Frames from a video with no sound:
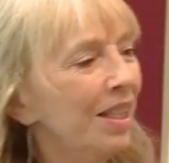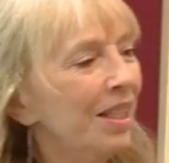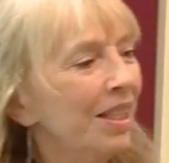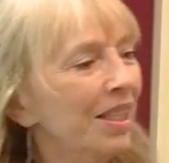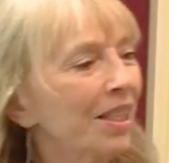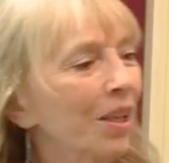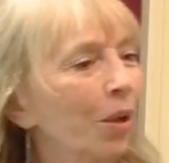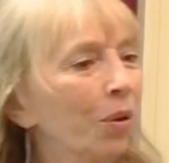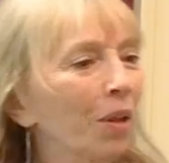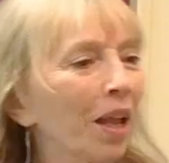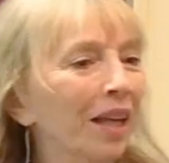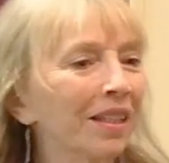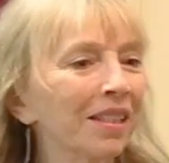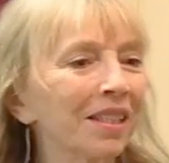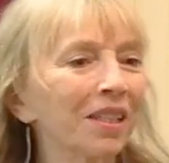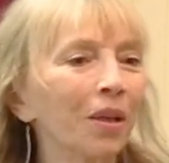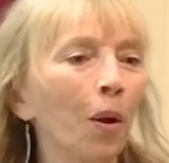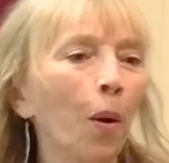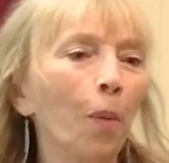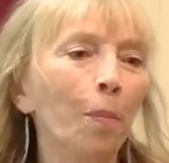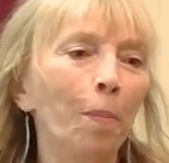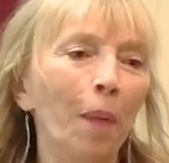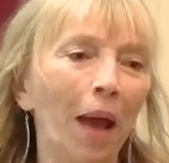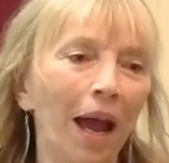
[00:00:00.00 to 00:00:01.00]
So let's
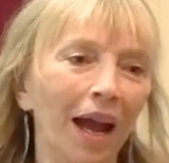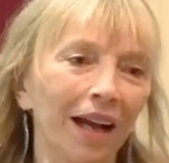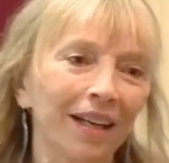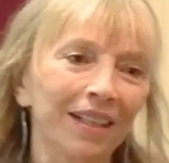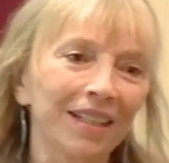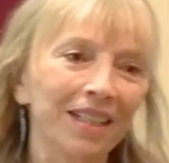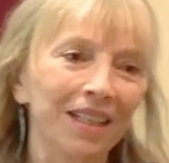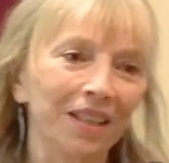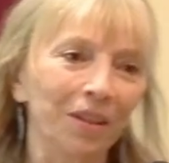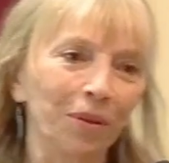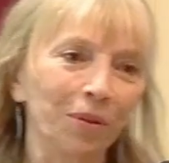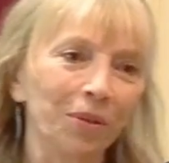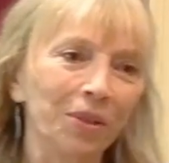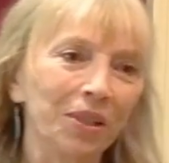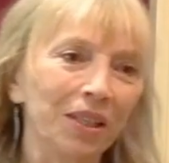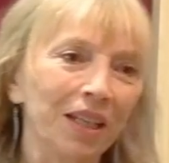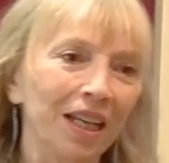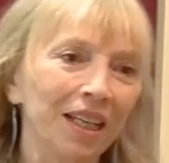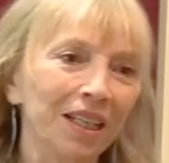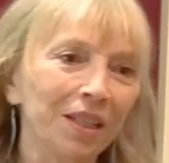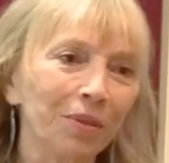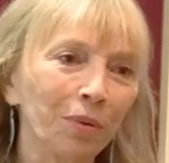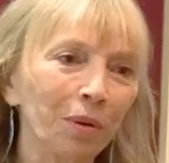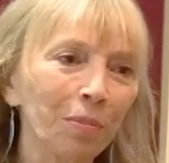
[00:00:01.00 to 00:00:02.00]
go back to those days.